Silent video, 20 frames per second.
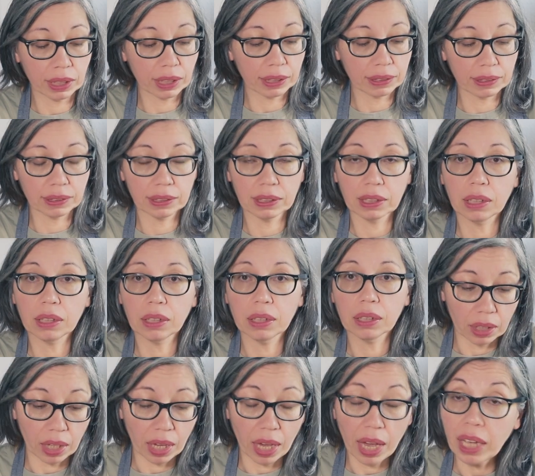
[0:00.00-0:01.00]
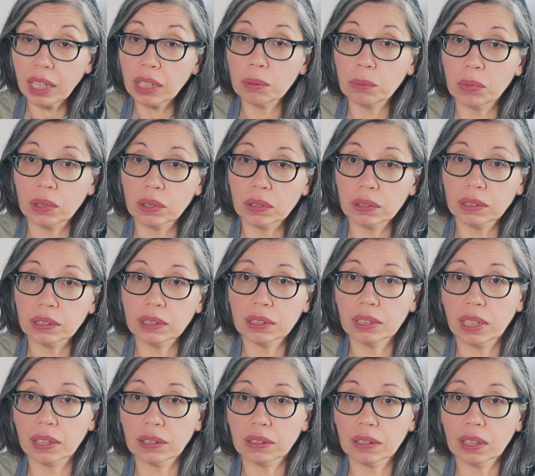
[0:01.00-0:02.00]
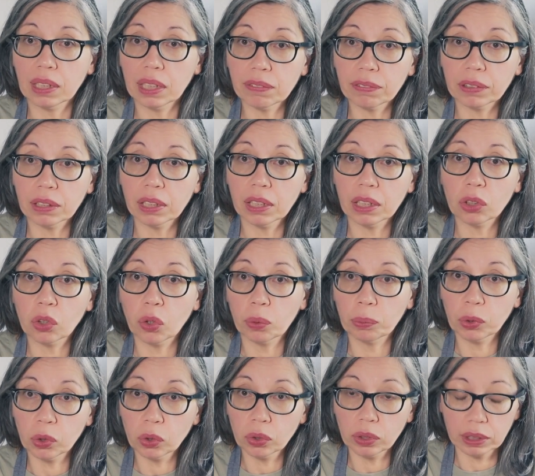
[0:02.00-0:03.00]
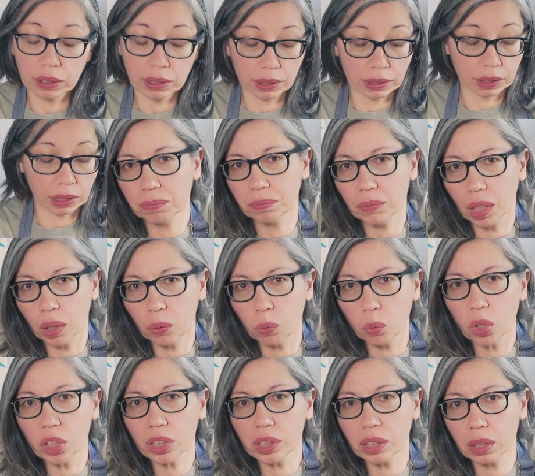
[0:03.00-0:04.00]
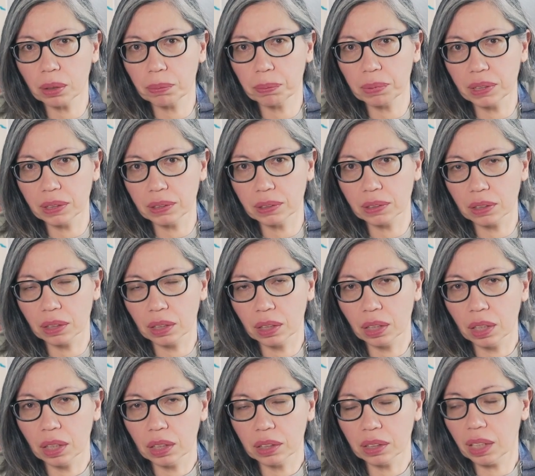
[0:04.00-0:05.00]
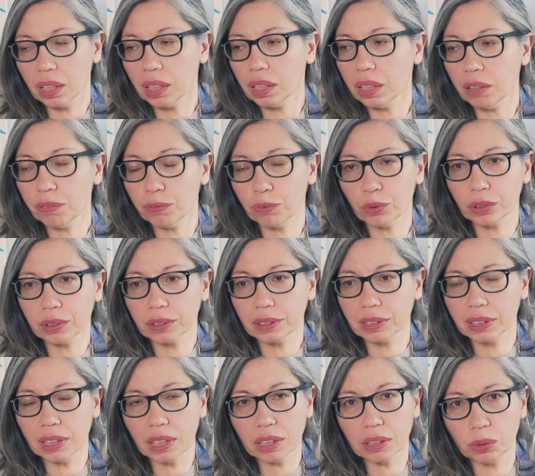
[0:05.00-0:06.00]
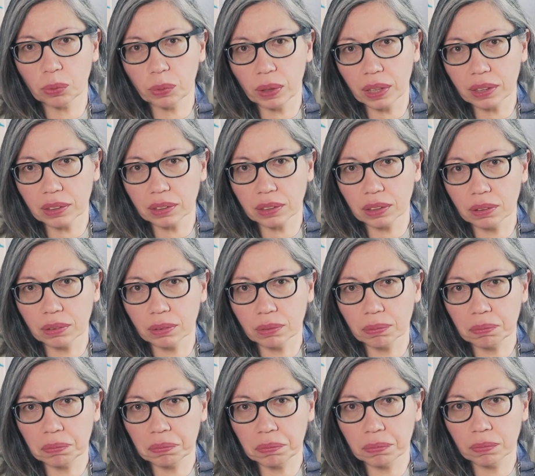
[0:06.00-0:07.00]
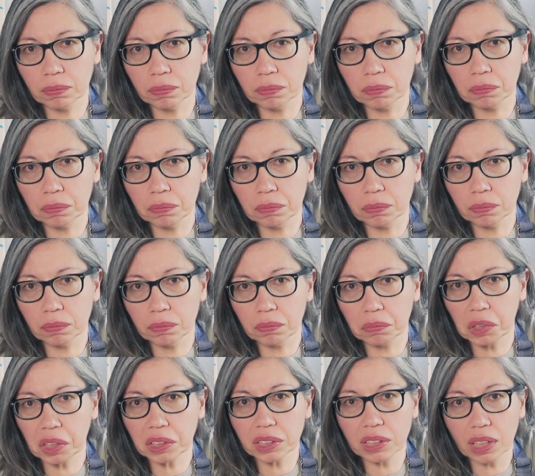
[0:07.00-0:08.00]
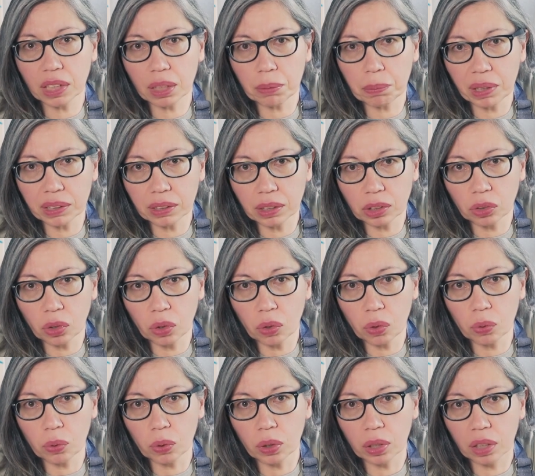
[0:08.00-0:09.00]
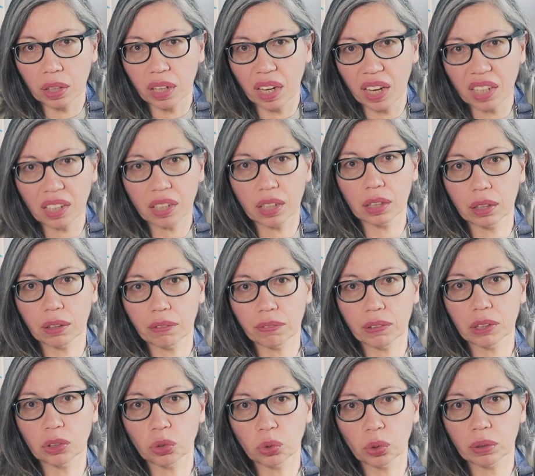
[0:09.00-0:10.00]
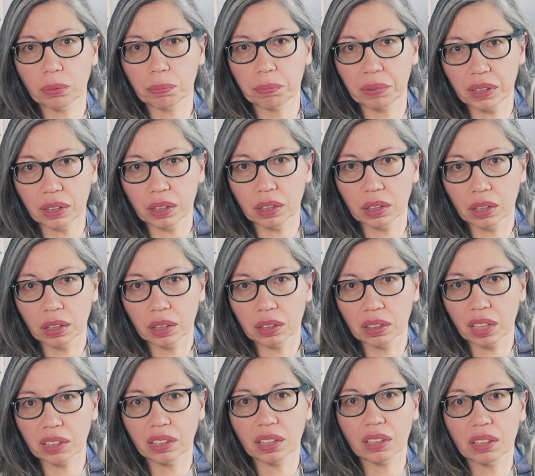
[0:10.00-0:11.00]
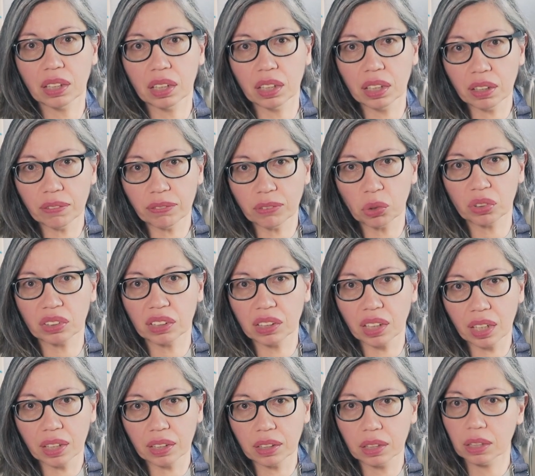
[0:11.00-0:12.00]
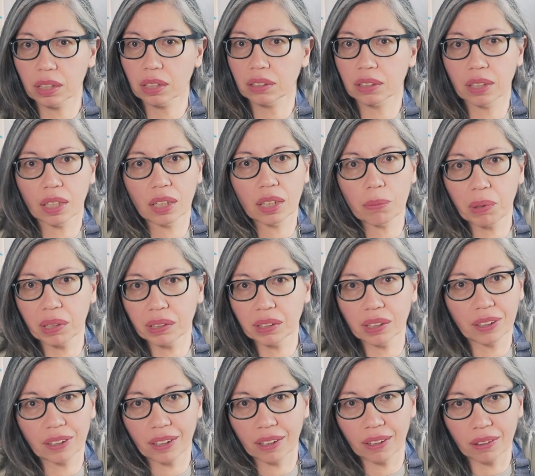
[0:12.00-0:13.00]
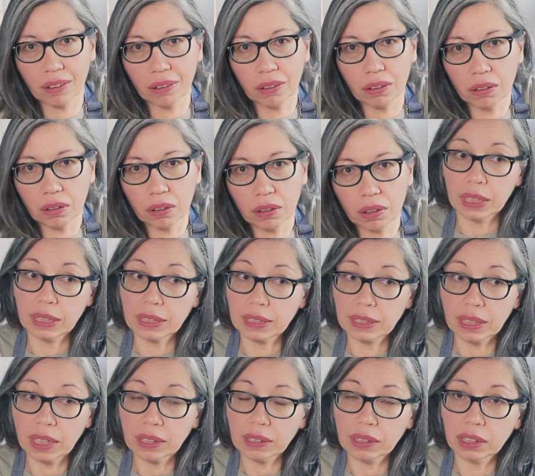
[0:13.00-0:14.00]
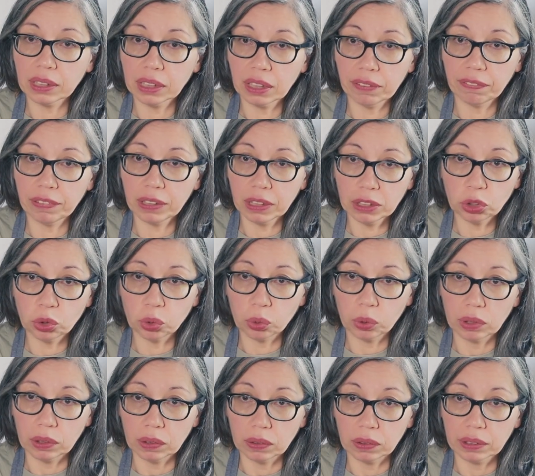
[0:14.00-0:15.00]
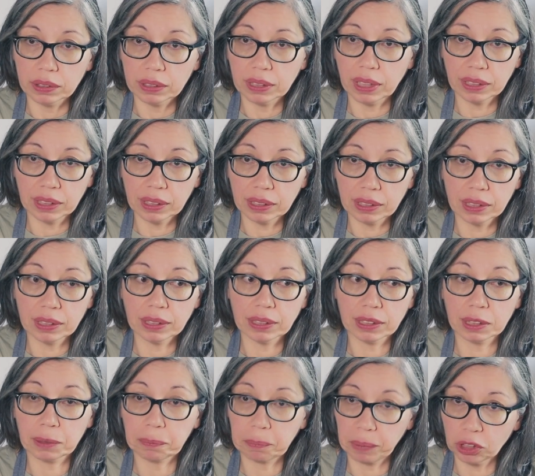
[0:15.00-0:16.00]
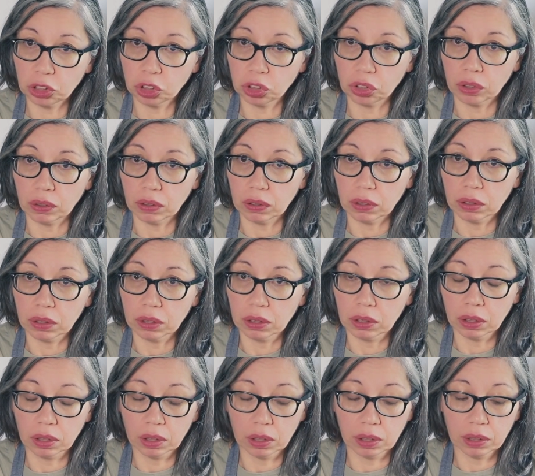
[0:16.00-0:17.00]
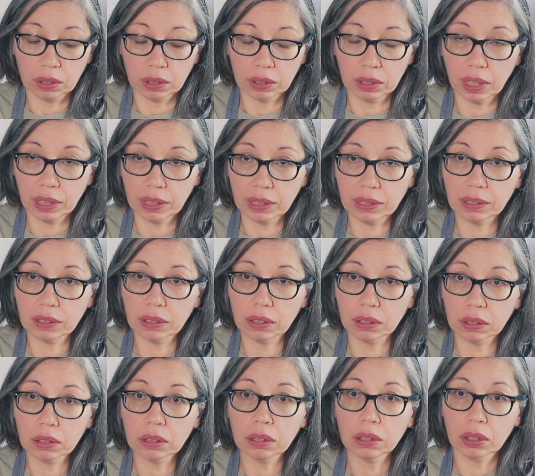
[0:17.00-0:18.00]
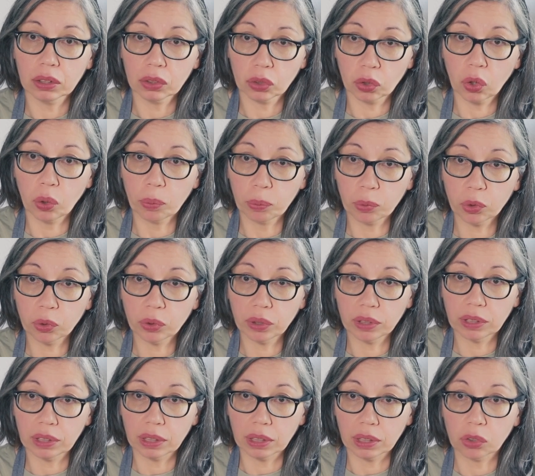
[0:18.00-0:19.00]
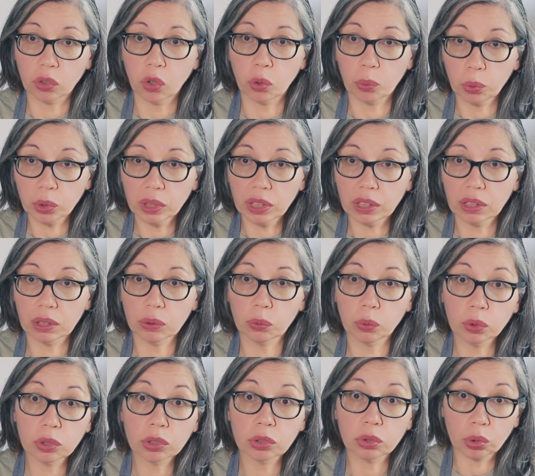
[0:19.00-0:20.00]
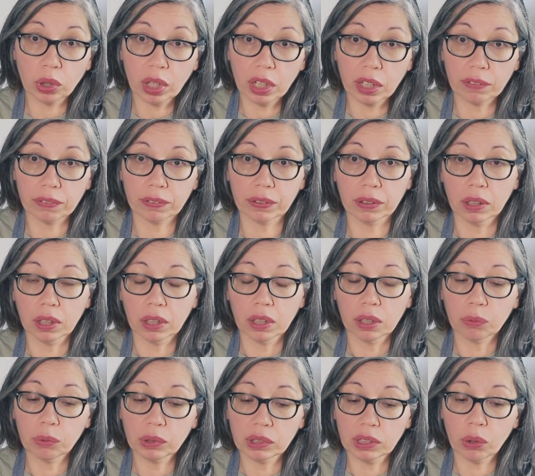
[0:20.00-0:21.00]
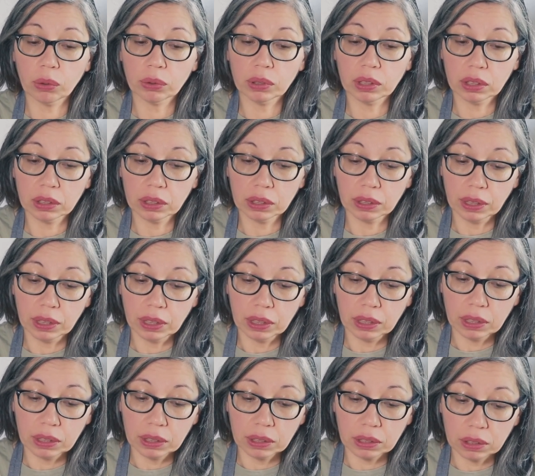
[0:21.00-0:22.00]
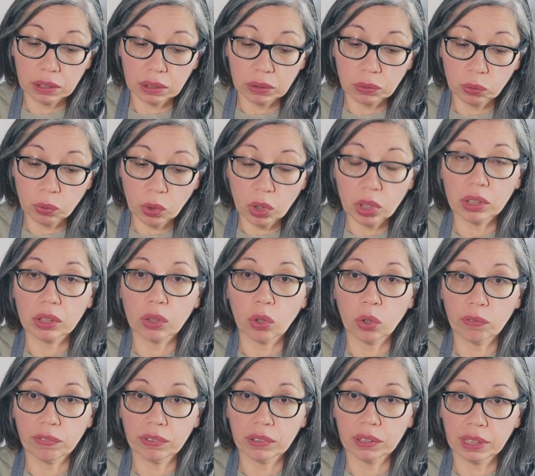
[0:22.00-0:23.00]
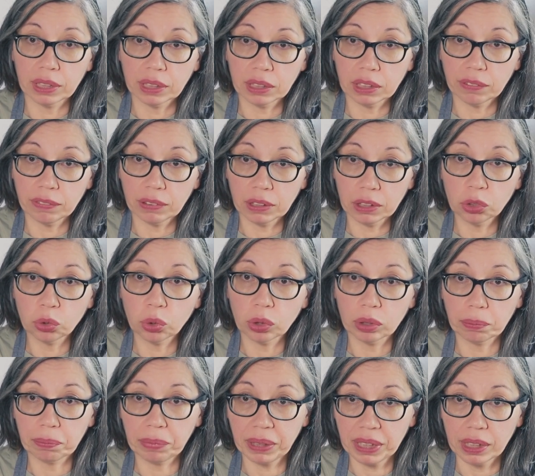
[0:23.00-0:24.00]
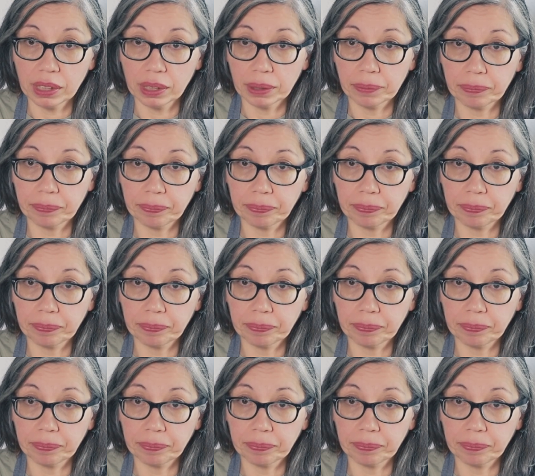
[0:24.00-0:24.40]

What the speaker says: I see animals that live in communities, worker bees. They live for 6 weeks. Does anybody know any individual bee that it lived or died? Does anybody care? It's not the individual that it is special. There is the community. Community wouldn't thrive without the work of an individual bee.